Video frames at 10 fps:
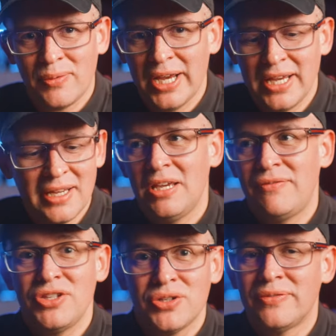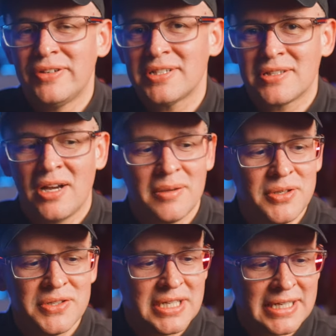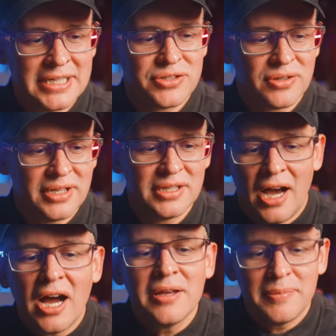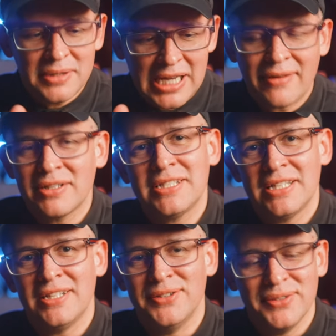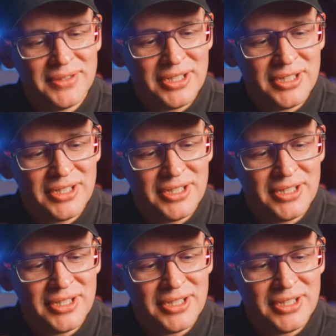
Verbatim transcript: way. If it's your first time using an Android, I guarantee you,